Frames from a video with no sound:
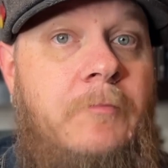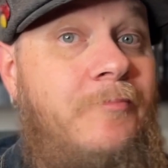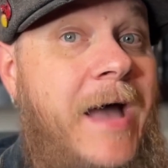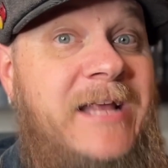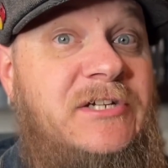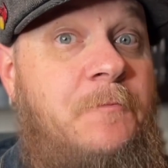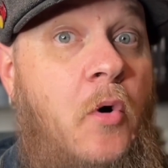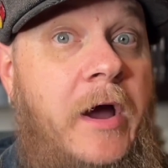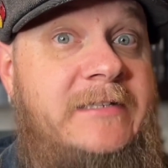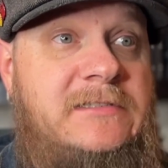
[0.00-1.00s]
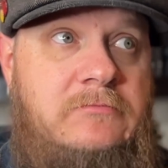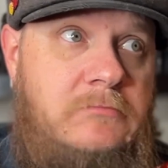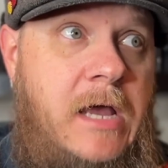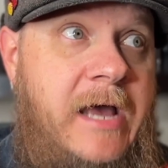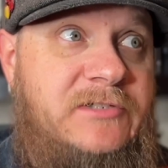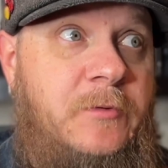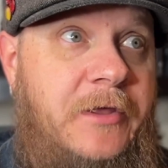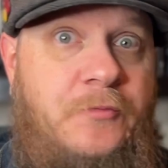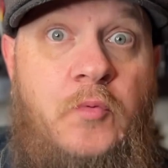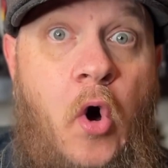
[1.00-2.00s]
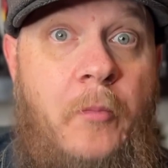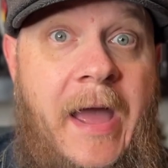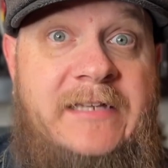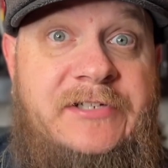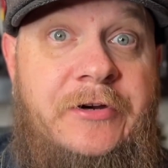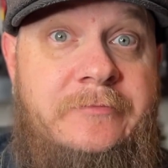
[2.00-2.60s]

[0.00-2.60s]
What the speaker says: magic points, as with Rollmaster,